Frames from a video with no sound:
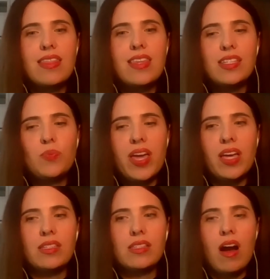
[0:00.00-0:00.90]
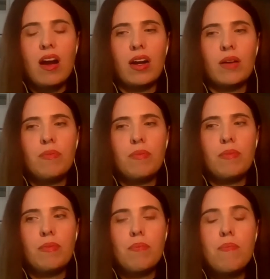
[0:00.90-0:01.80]
These bans are
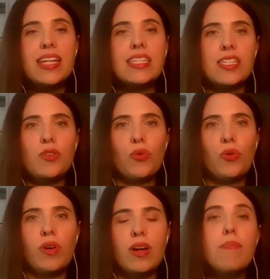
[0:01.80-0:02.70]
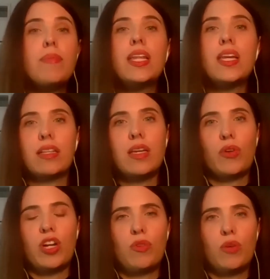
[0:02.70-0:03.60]
meant to immediately
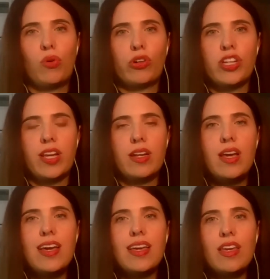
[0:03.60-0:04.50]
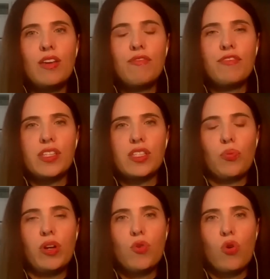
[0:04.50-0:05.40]
prohibit abortion if the
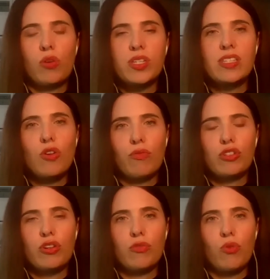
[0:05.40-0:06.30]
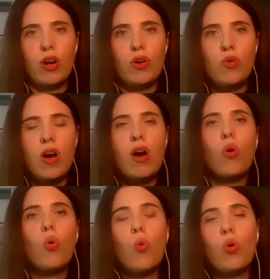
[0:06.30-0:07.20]
Supreme Court was to overturn Roe,
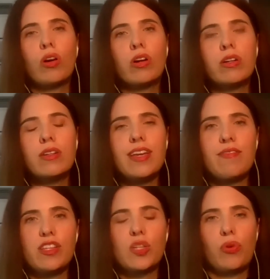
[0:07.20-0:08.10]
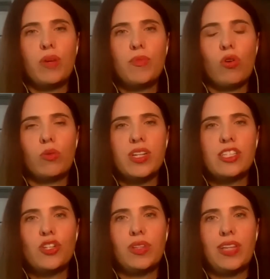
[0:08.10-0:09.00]
or if the Supreme Court
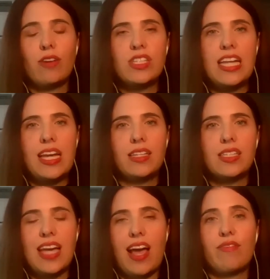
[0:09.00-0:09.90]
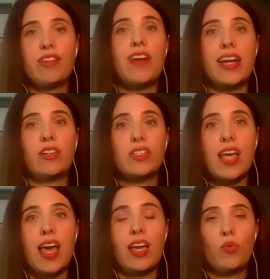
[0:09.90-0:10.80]
was to allow states to have the final
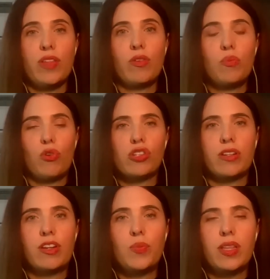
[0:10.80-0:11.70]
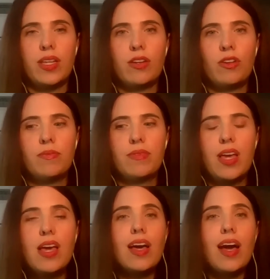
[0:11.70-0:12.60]
say on whether abortion could be legal.
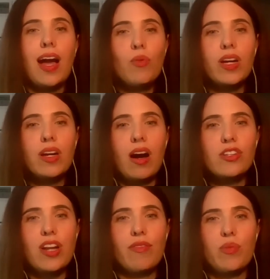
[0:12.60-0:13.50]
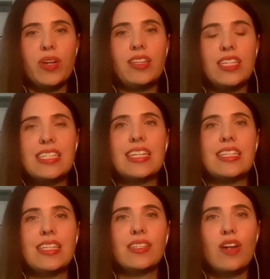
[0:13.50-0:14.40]
I want to caution everybody listening
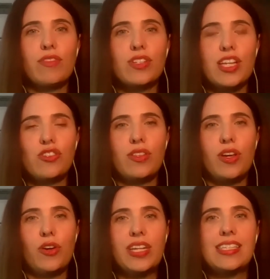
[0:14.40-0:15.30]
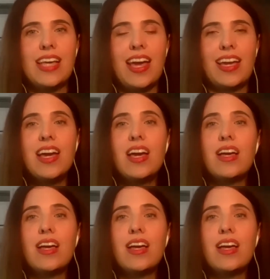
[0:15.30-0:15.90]
to this conversation, though, and say,